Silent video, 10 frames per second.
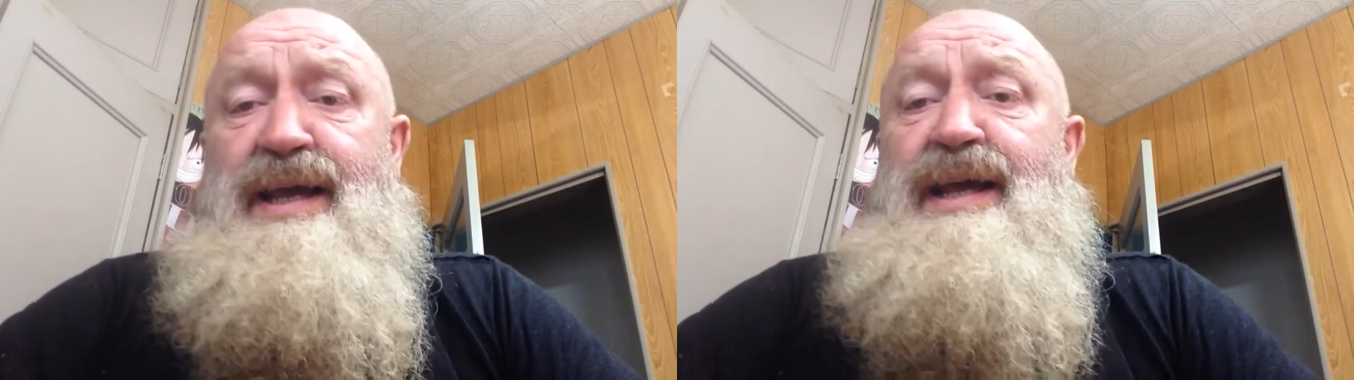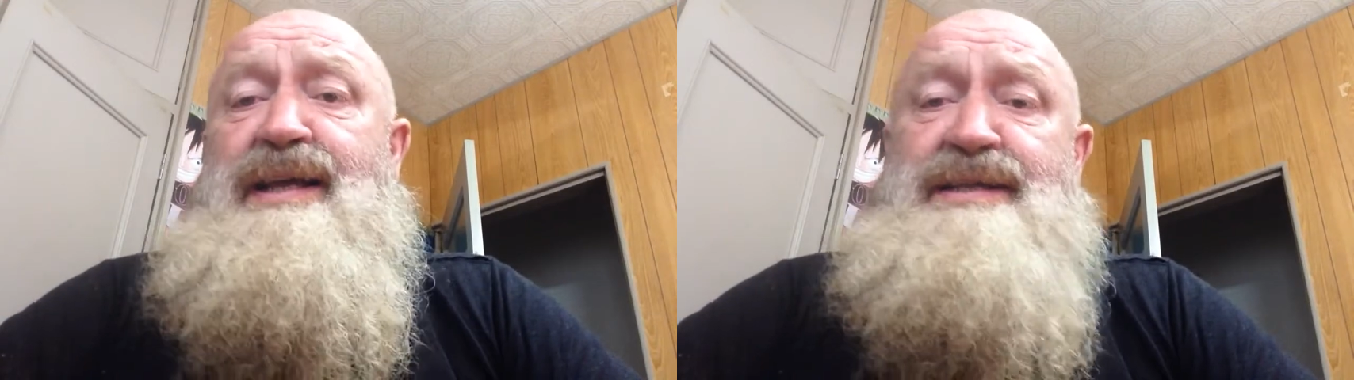
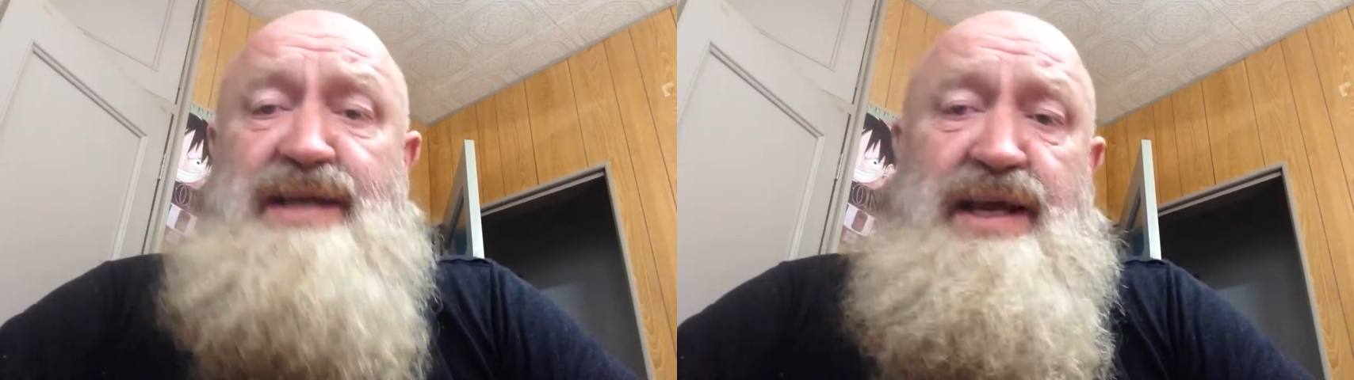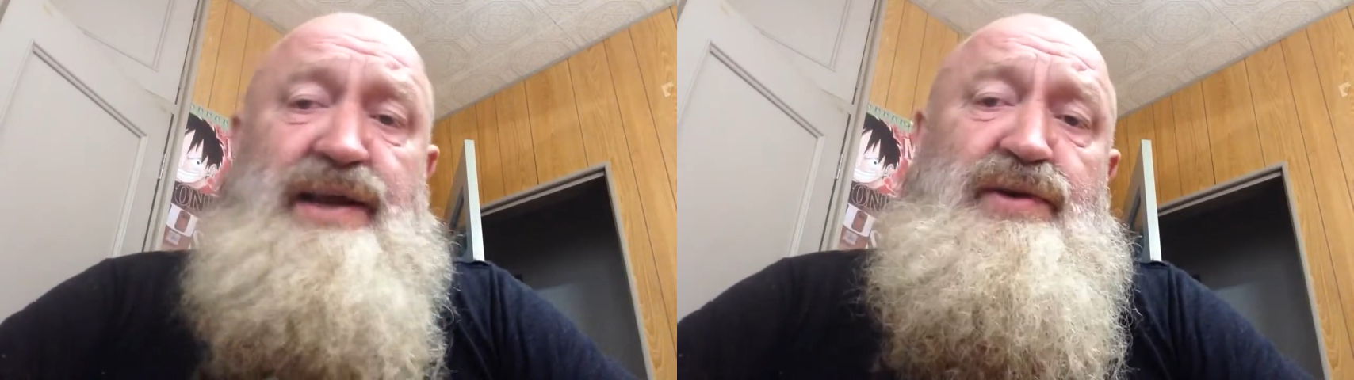and
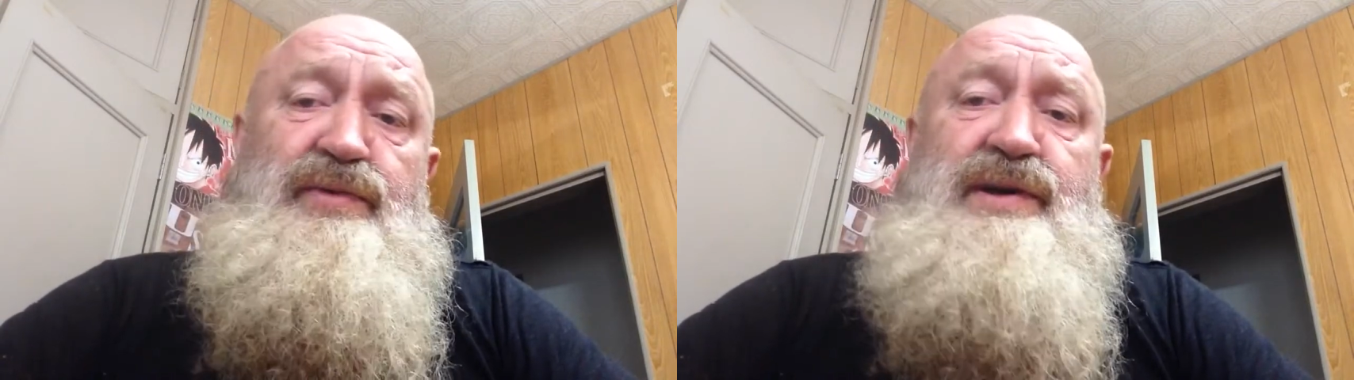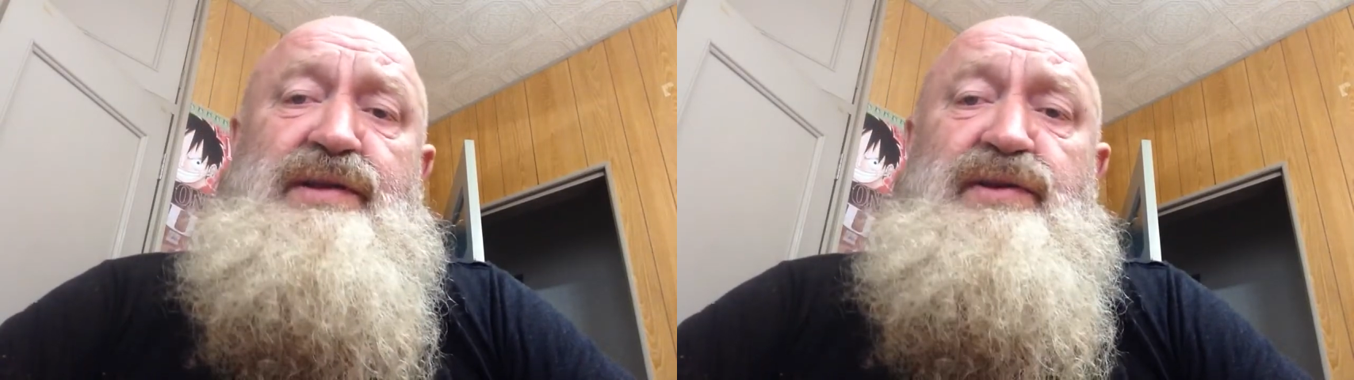take her
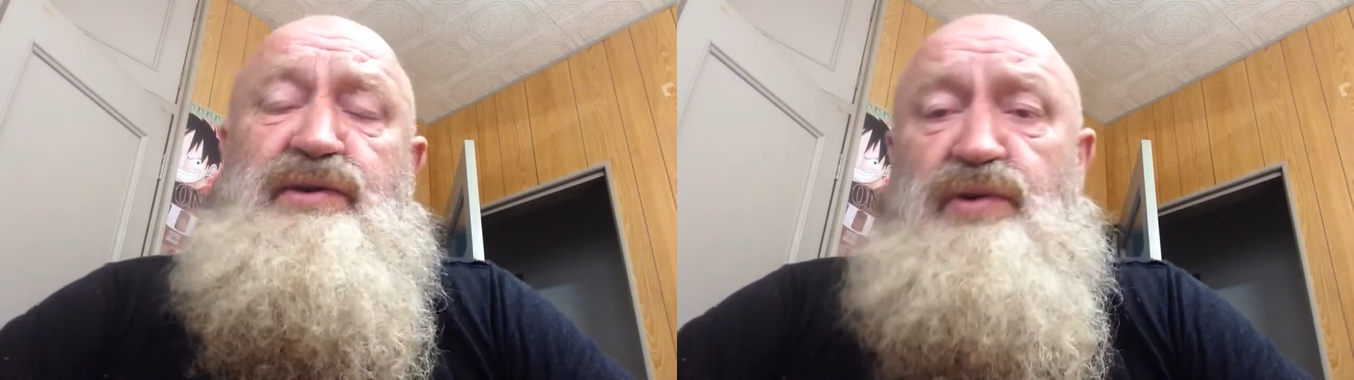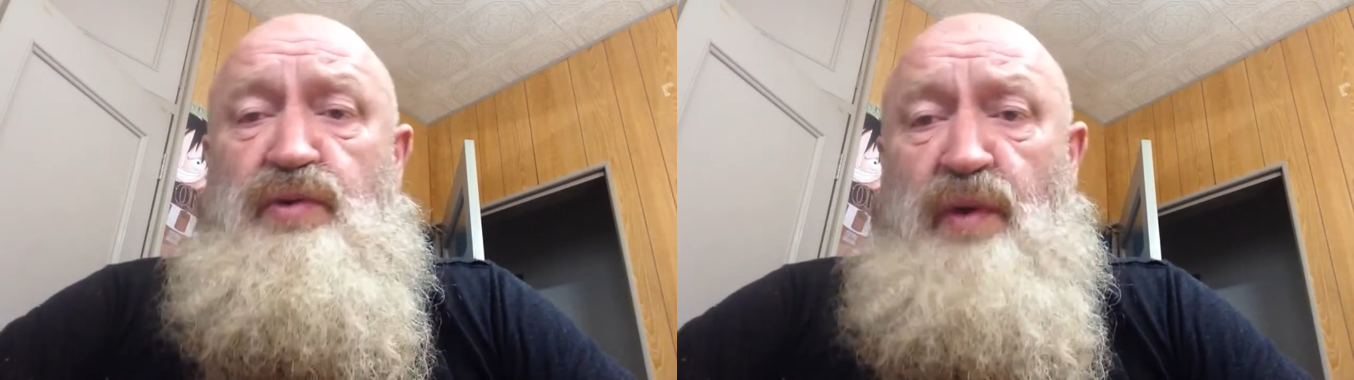with
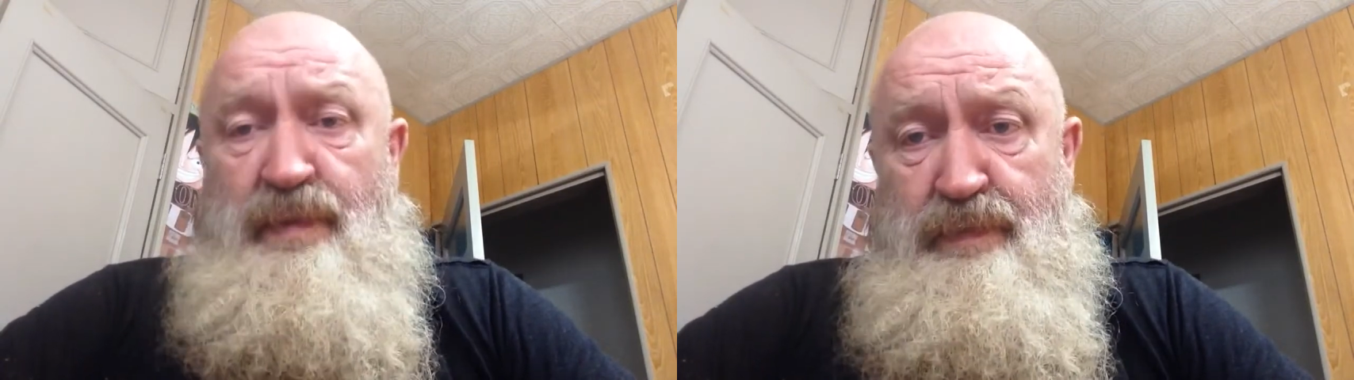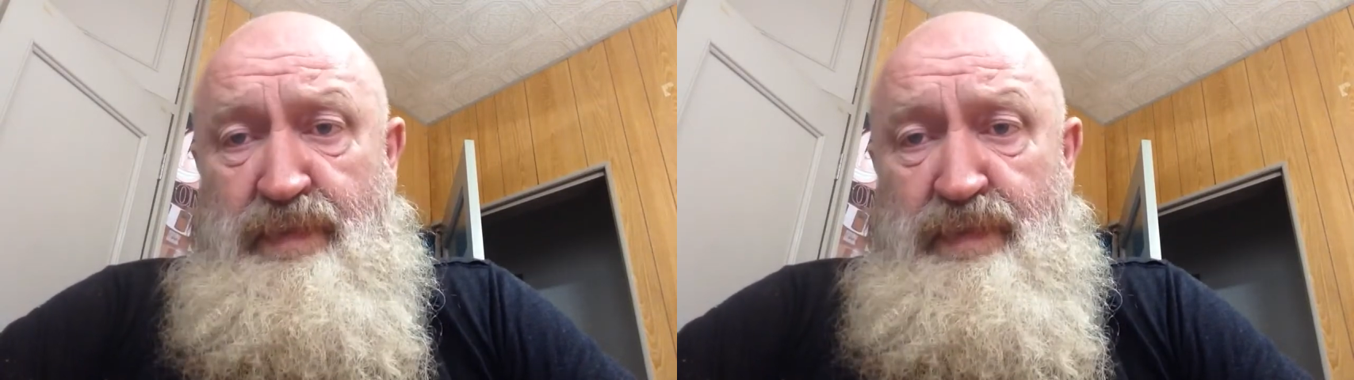you.